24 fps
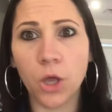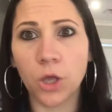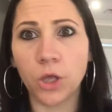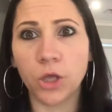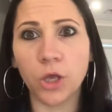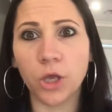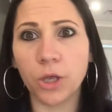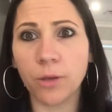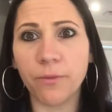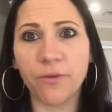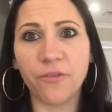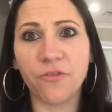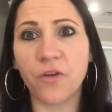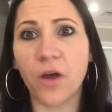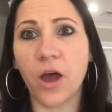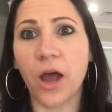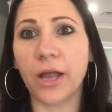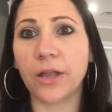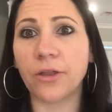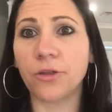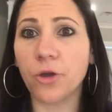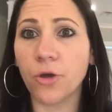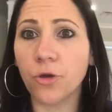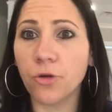You're going to be
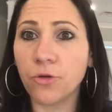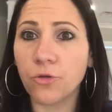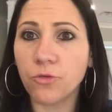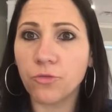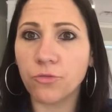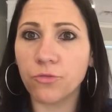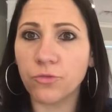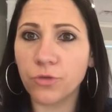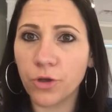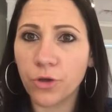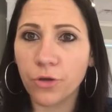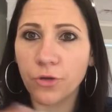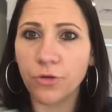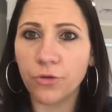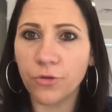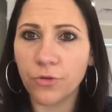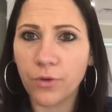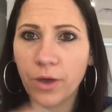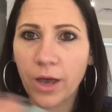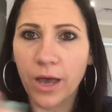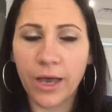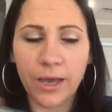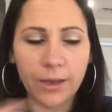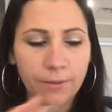fine.
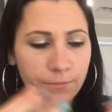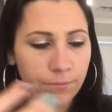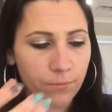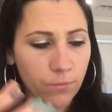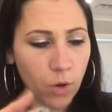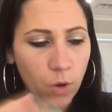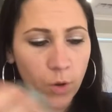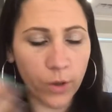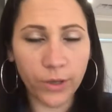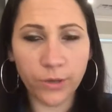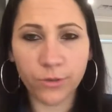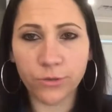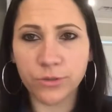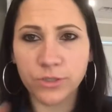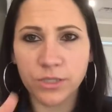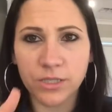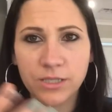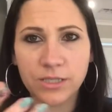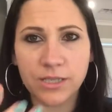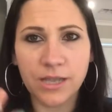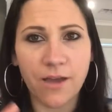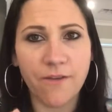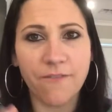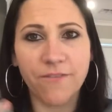No oils
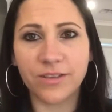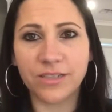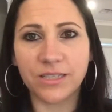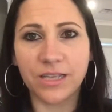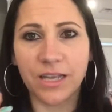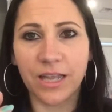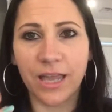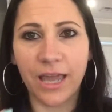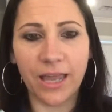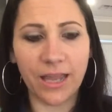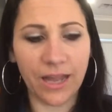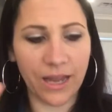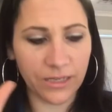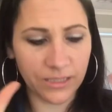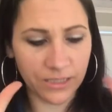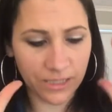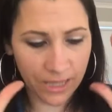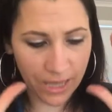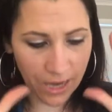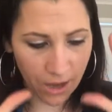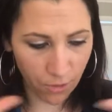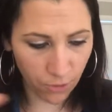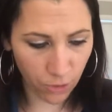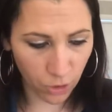and stuff is going to get under
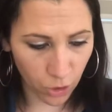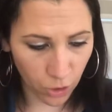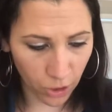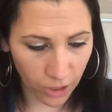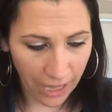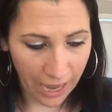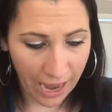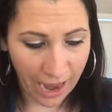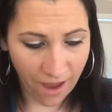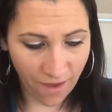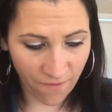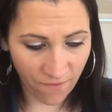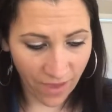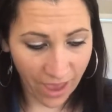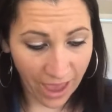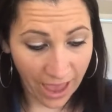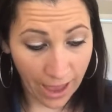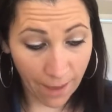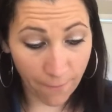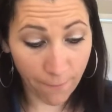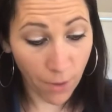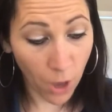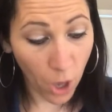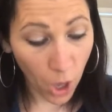there, and you're going to have
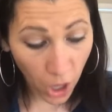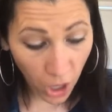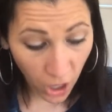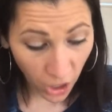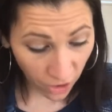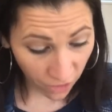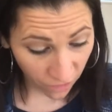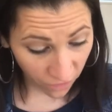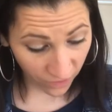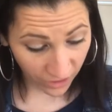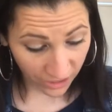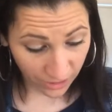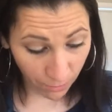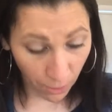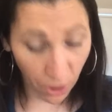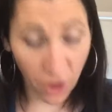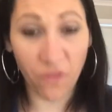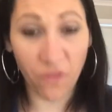a perfect